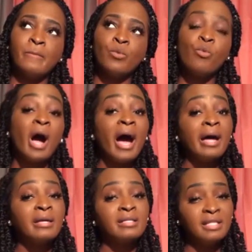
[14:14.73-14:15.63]

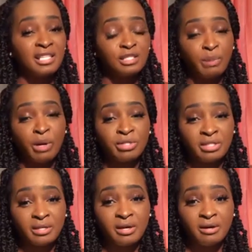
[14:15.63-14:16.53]
why this
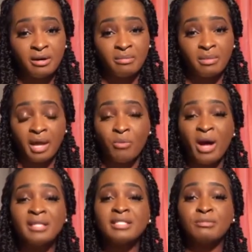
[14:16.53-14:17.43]
person come. Like,
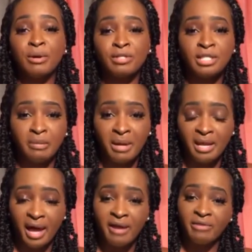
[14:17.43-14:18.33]
why is this person in my
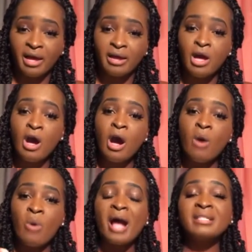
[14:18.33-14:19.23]
life? Like,
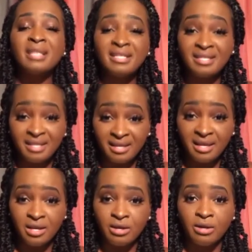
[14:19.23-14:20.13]
why is they sent
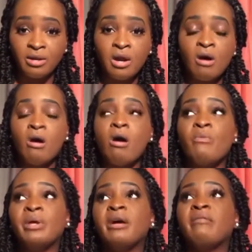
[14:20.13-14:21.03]
here or
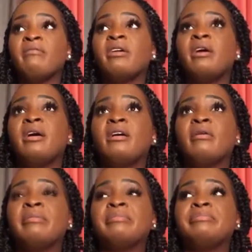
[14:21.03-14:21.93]
whatever?
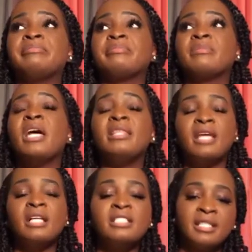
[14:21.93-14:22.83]
And
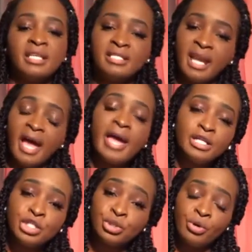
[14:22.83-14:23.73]
that's the things that I
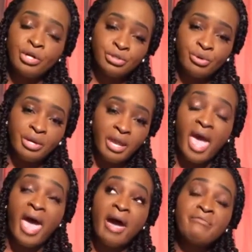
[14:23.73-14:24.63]
had started doing
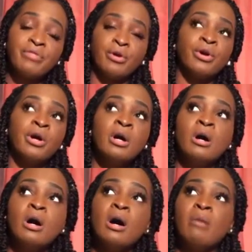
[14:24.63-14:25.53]
after
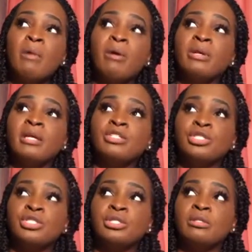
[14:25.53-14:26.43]
my
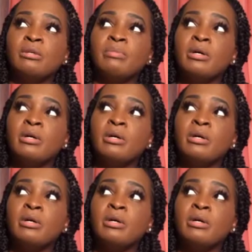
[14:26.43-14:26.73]
relationship.